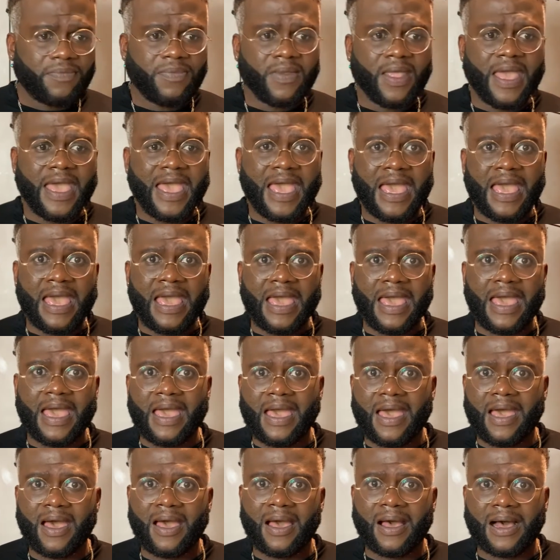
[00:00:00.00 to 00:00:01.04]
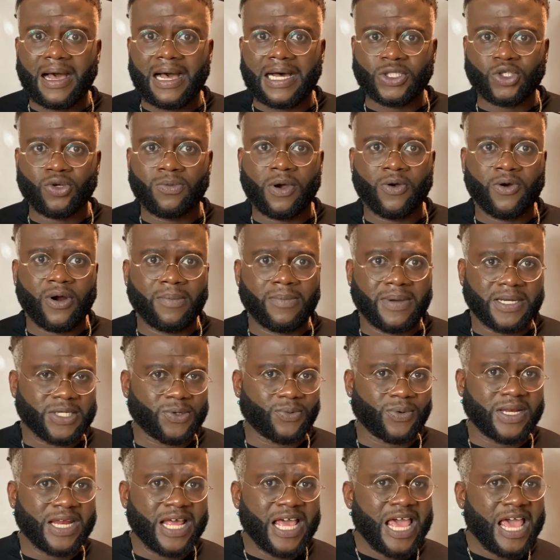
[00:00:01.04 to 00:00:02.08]
I saw my grandma
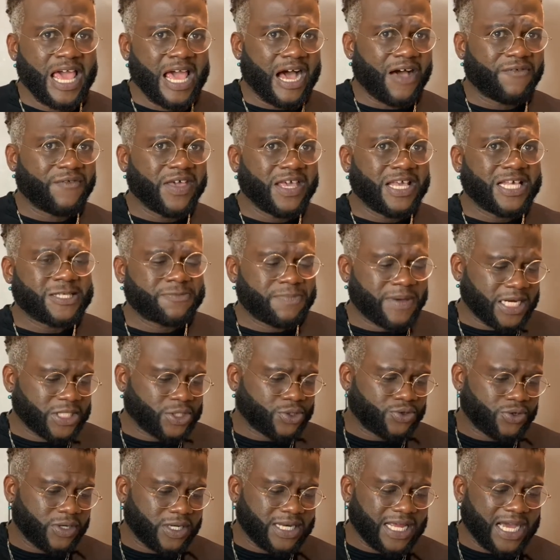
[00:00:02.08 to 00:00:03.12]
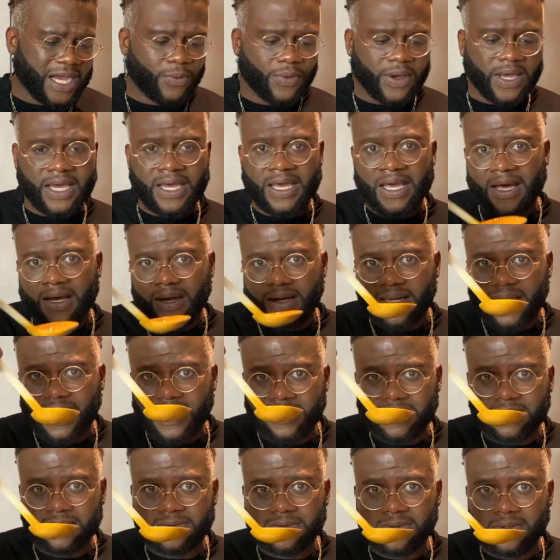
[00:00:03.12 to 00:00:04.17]
doing. I think it's better to do it that way
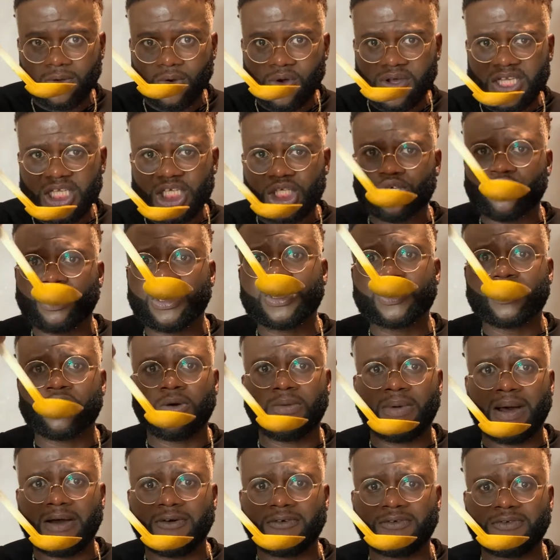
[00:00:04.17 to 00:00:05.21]
than going straight to your mouth.